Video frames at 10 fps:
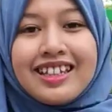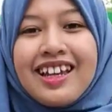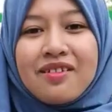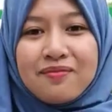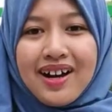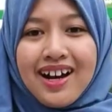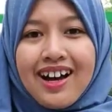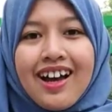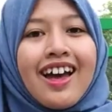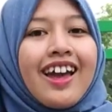
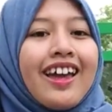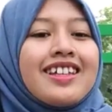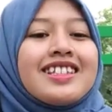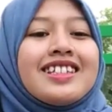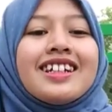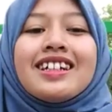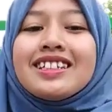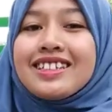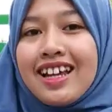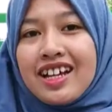Stigma is the
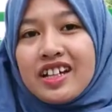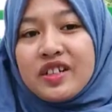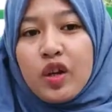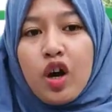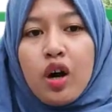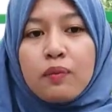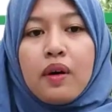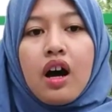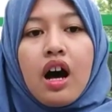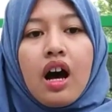stick knob
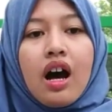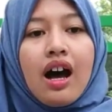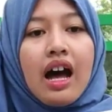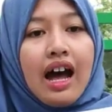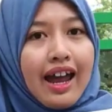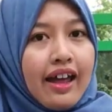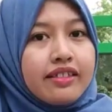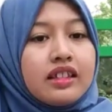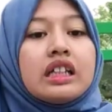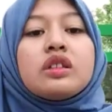at
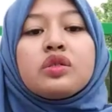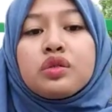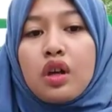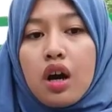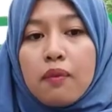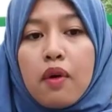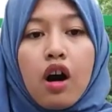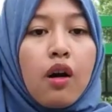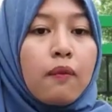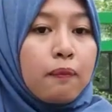the top
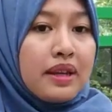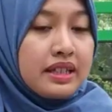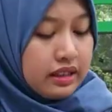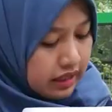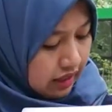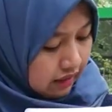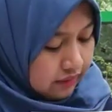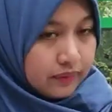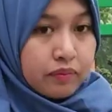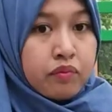of pistil.
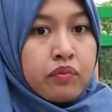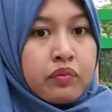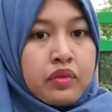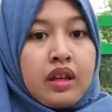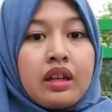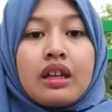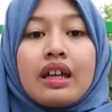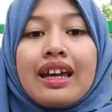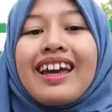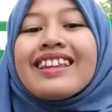
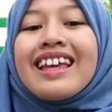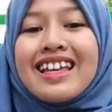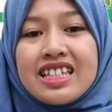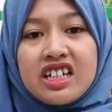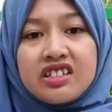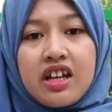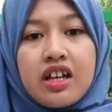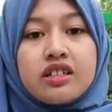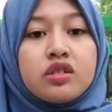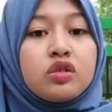It is
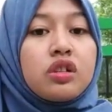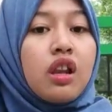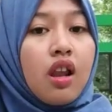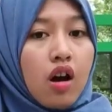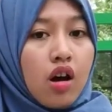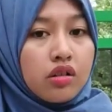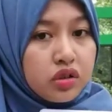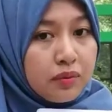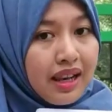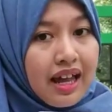attached to the long
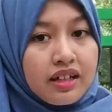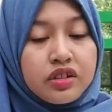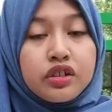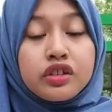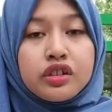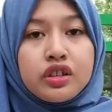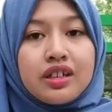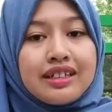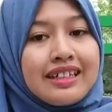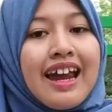tubular structure
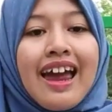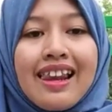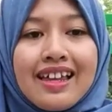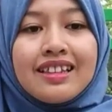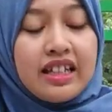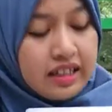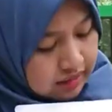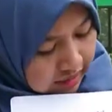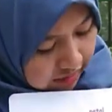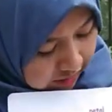called the
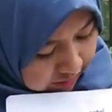stil.